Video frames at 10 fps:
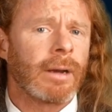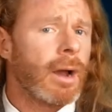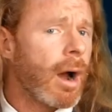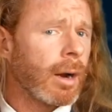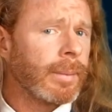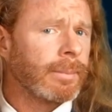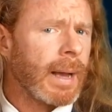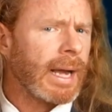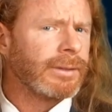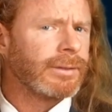
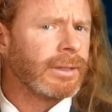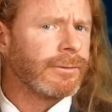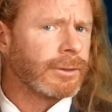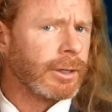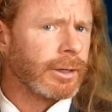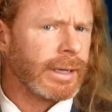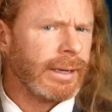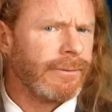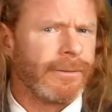carbon-positive turkey